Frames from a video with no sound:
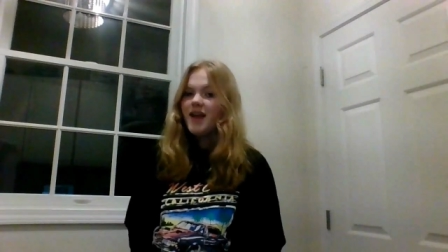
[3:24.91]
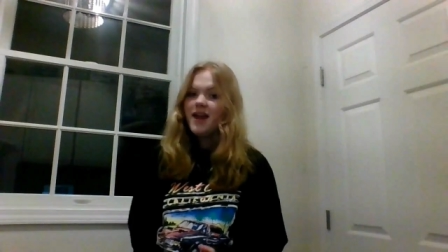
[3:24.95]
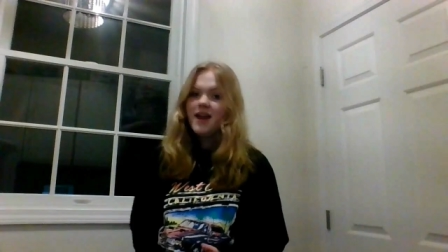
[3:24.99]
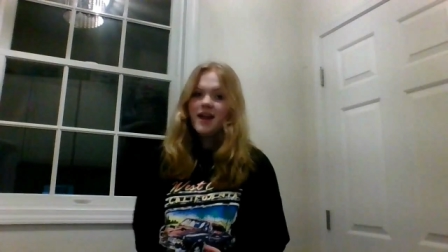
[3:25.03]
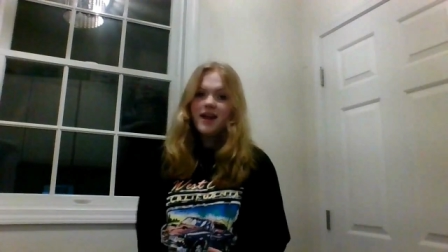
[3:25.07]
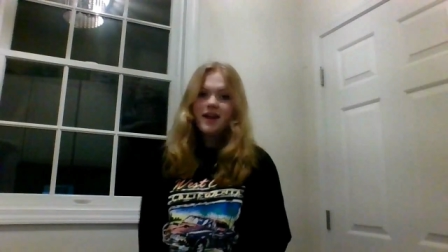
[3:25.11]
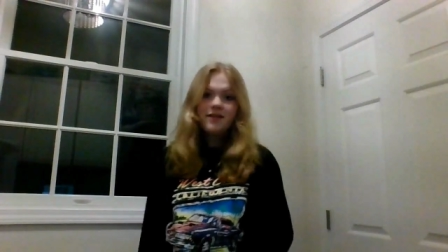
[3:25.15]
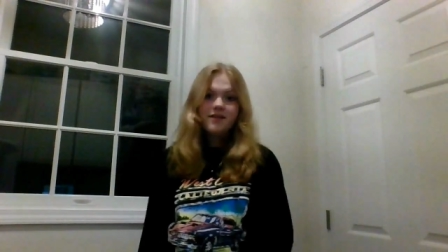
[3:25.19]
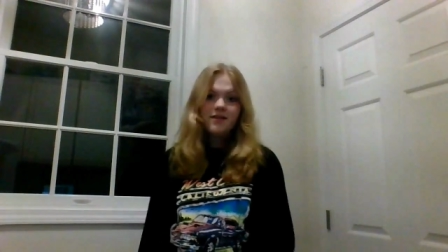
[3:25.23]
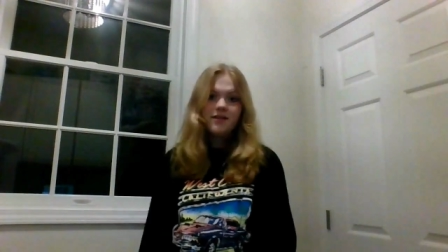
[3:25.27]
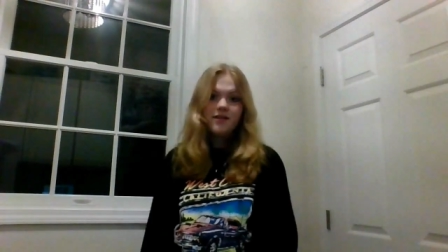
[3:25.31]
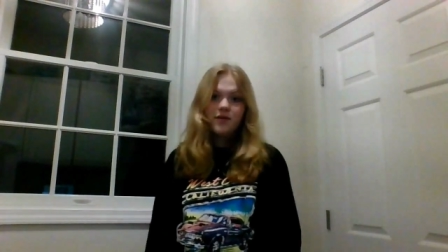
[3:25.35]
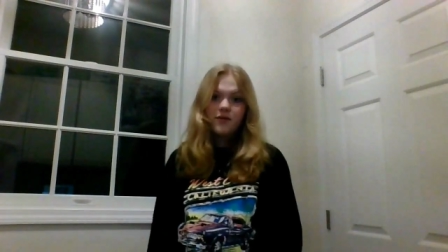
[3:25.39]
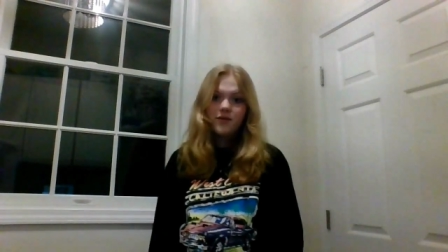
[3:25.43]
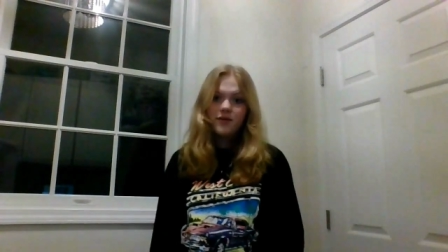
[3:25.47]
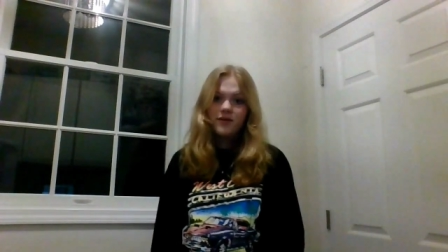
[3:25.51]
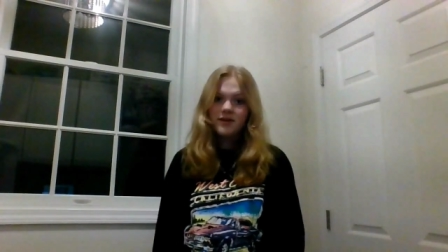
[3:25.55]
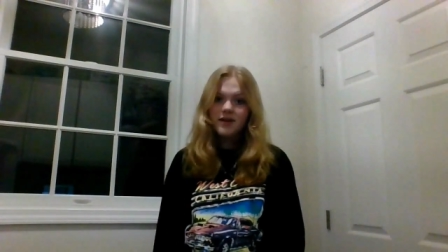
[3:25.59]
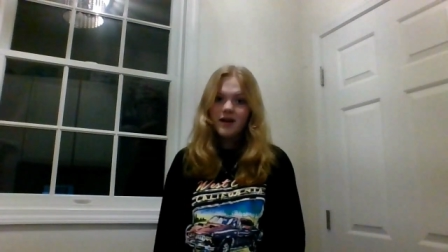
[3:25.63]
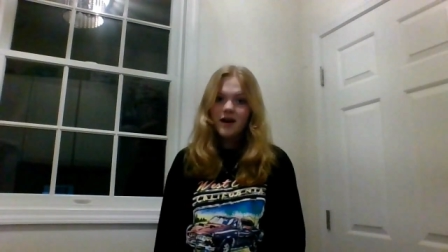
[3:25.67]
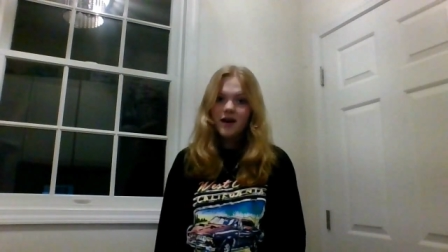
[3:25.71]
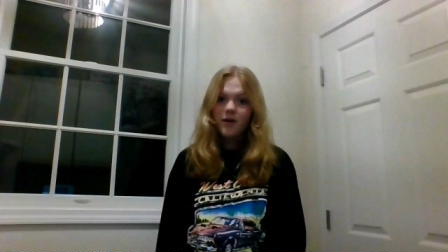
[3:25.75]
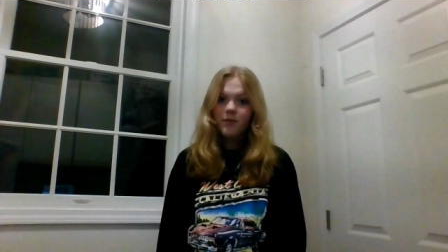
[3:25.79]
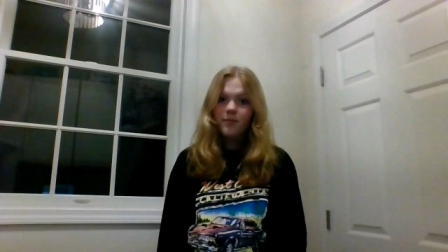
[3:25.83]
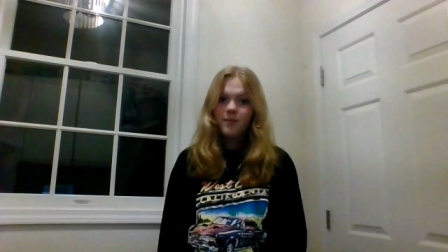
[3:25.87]
isn't going to
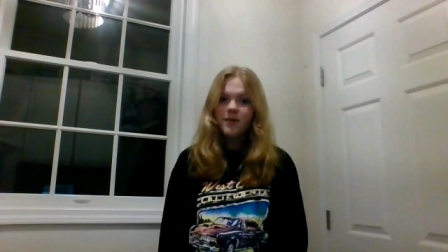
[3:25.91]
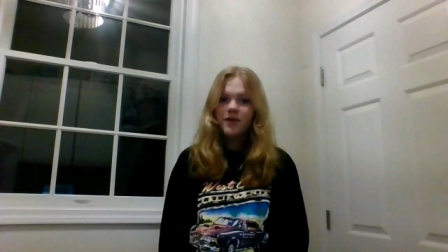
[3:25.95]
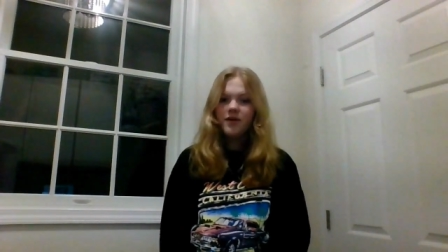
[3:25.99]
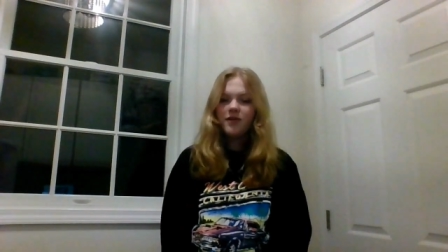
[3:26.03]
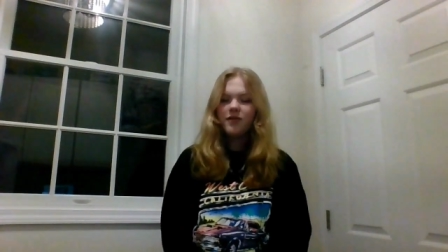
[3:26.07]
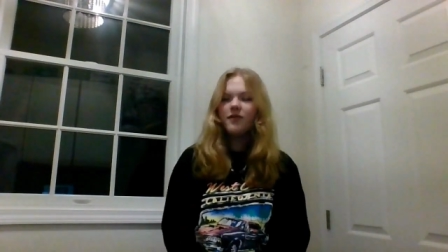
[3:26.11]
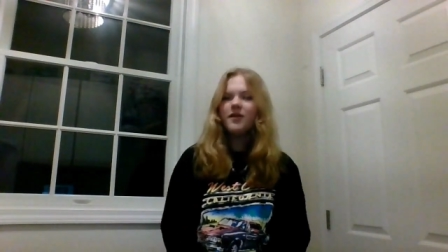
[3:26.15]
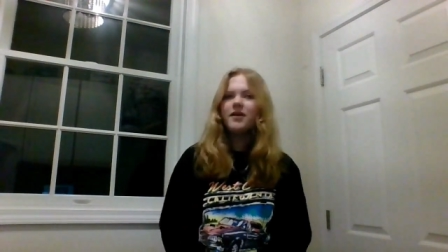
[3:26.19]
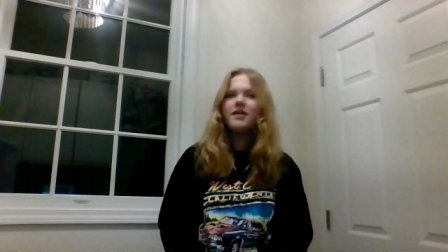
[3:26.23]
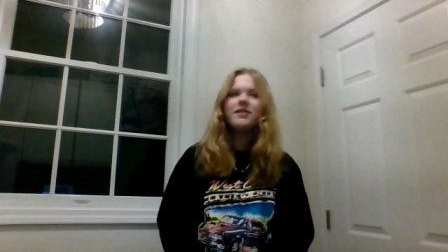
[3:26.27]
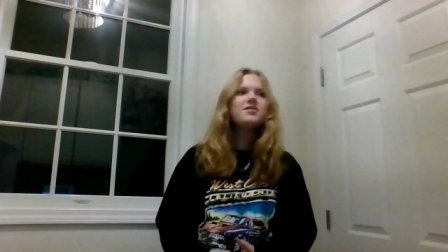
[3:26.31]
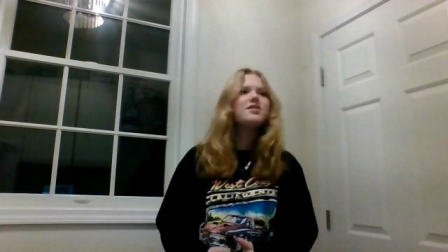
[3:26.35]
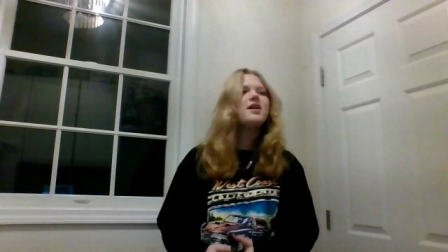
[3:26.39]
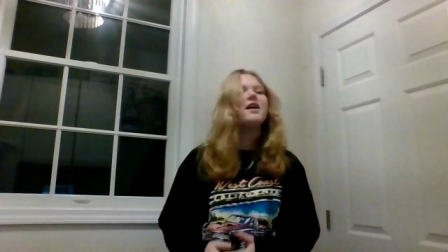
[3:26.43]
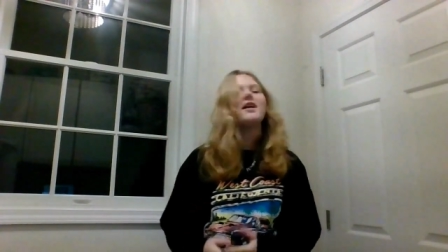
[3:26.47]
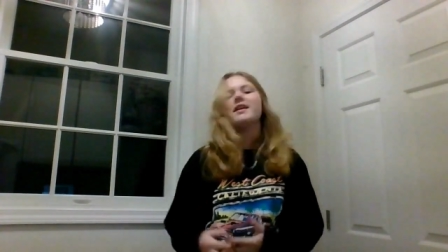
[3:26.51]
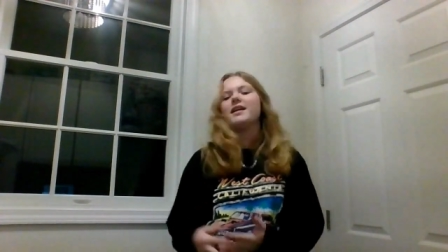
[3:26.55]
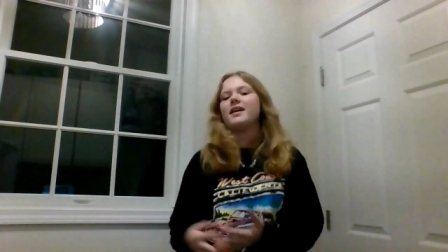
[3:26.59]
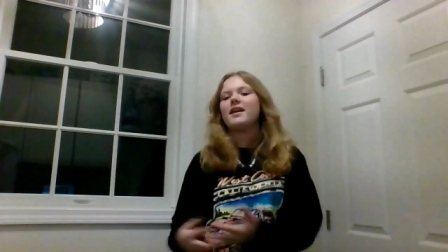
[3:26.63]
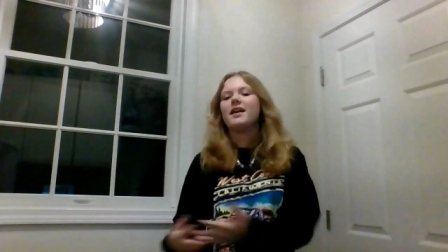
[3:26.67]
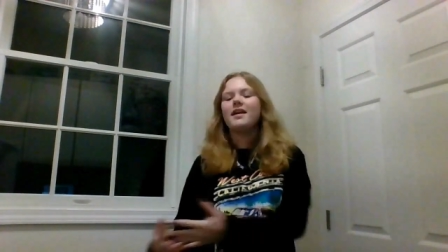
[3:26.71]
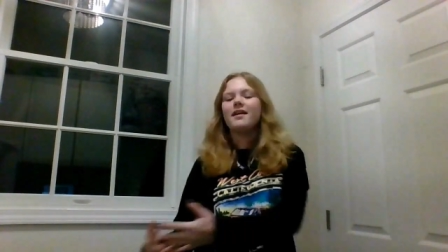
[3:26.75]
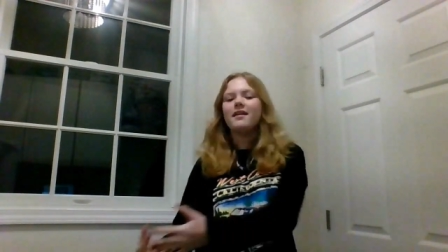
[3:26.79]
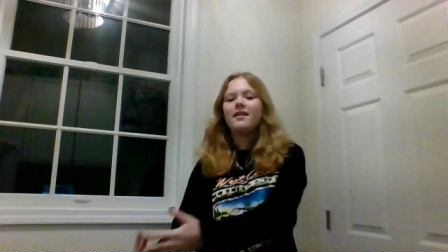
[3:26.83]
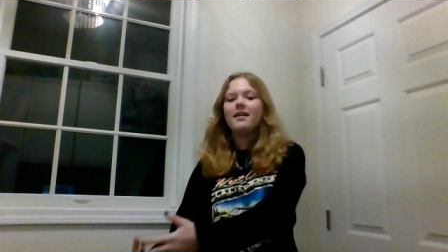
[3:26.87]
help you try to
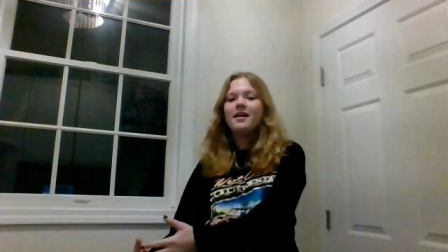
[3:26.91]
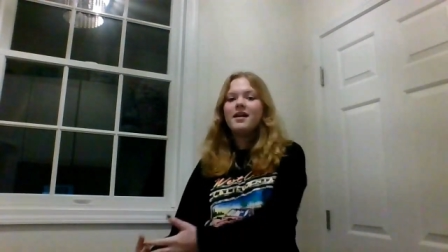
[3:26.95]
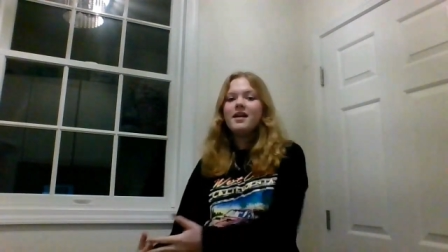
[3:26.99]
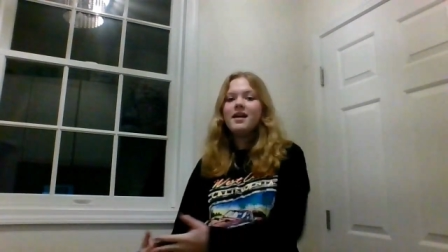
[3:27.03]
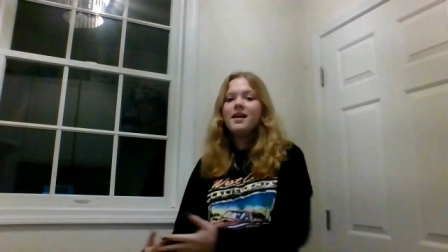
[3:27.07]
get